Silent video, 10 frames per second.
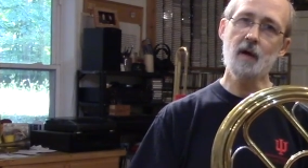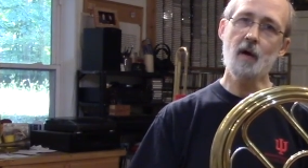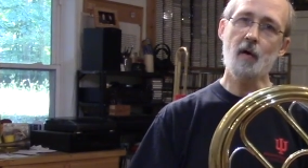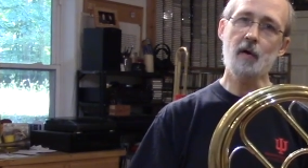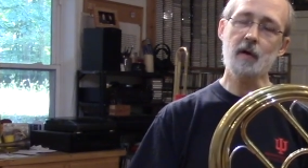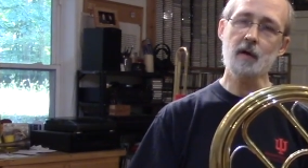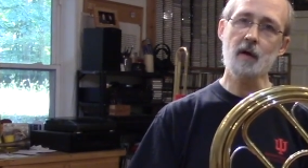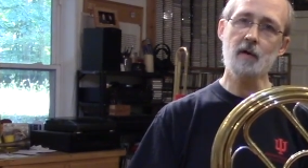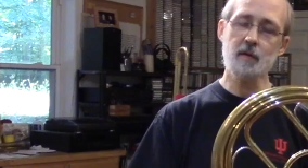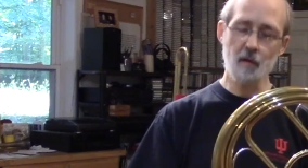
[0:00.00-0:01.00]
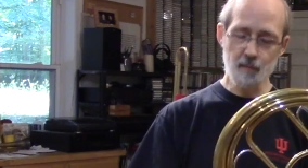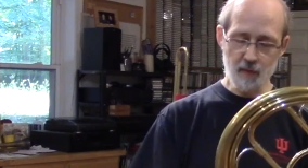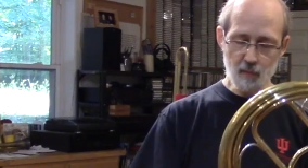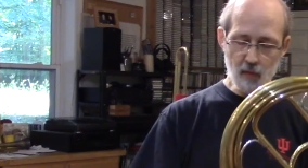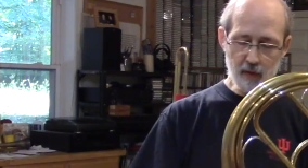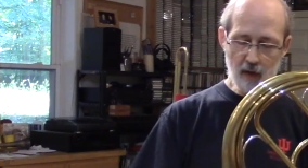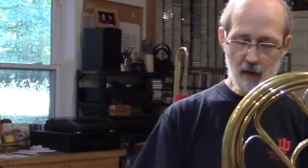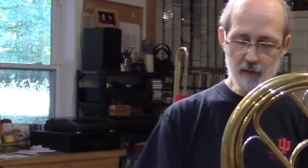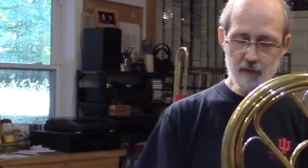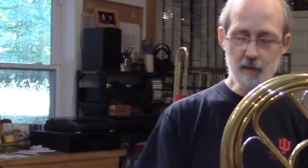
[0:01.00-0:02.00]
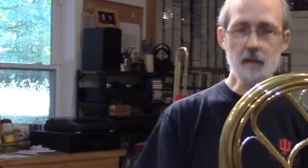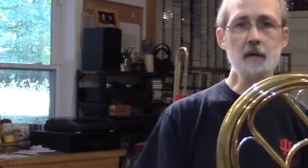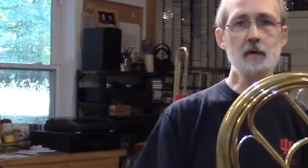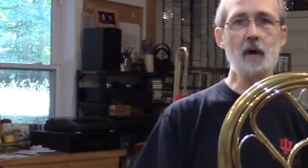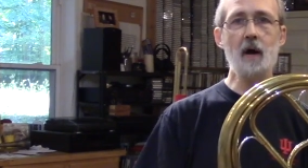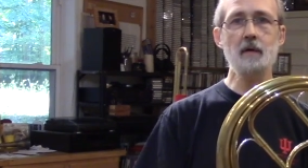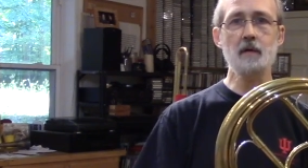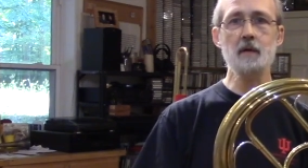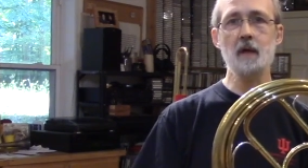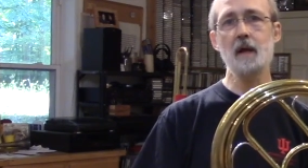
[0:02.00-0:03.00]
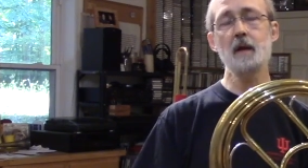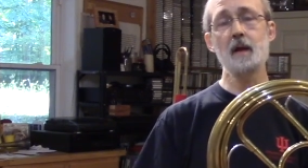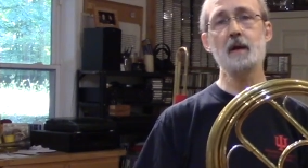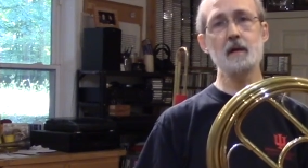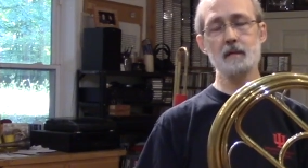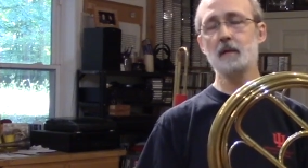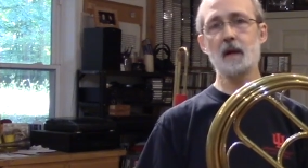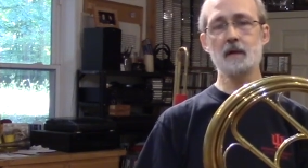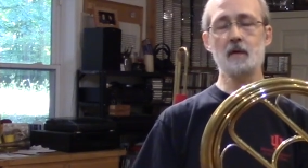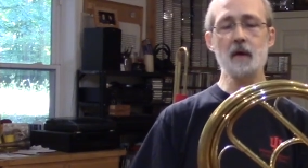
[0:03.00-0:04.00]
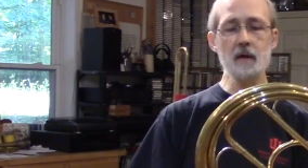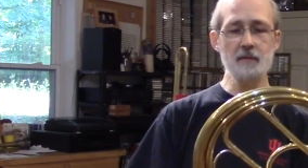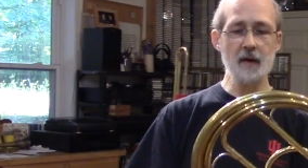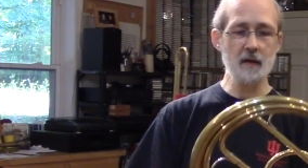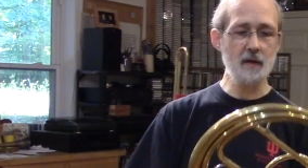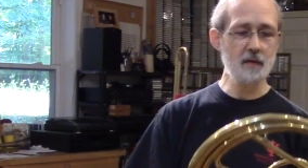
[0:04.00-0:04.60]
or it can also be work hardened to a harder state, and that has a great effect on the